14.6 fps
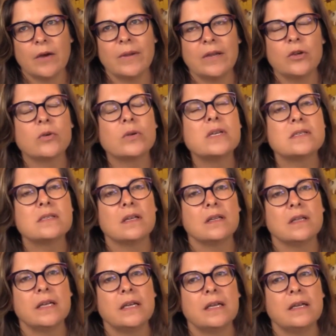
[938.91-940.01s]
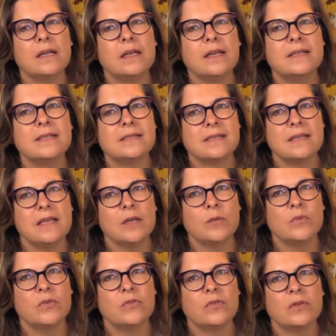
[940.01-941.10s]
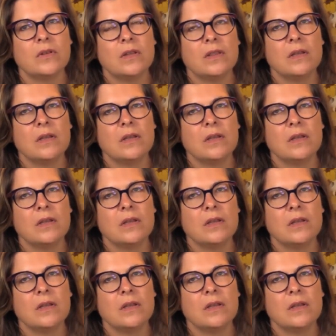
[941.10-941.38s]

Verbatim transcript: increasingly it seems